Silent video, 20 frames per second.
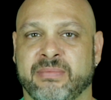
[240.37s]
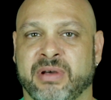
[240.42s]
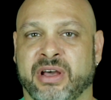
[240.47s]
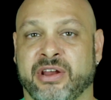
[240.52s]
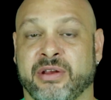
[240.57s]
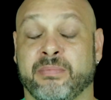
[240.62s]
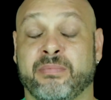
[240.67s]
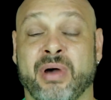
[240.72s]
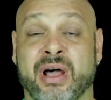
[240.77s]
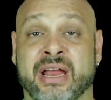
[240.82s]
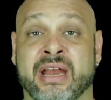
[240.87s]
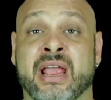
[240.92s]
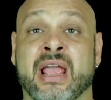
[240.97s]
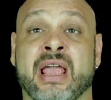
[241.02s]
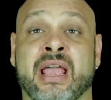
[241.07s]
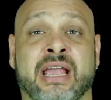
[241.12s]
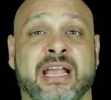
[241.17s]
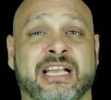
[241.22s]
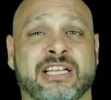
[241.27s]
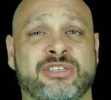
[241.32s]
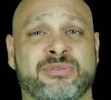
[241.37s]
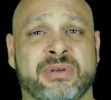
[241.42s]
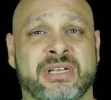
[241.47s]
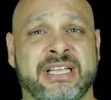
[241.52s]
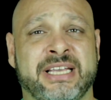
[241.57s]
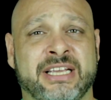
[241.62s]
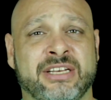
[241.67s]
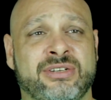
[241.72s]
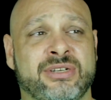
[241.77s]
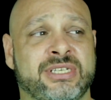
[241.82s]
about it. But it's
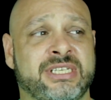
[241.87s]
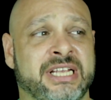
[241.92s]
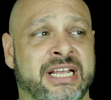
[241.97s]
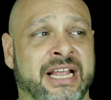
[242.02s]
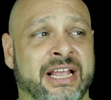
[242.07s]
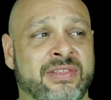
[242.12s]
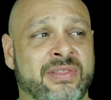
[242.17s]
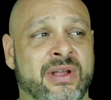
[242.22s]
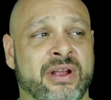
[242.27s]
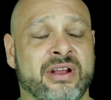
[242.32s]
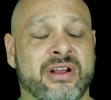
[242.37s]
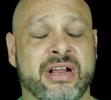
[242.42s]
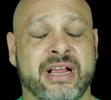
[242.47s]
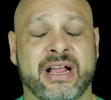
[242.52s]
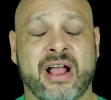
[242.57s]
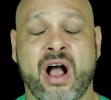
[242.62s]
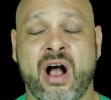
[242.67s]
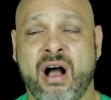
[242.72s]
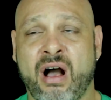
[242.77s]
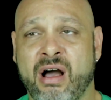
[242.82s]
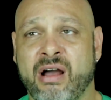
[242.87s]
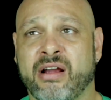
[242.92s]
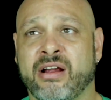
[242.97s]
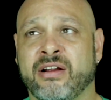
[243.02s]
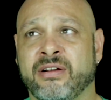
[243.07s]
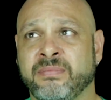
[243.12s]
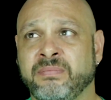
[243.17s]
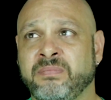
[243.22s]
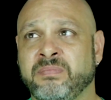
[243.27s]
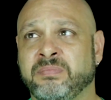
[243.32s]
really interesting. And there
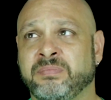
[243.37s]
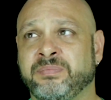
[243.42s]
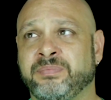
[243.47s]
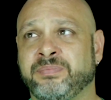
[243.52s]
are,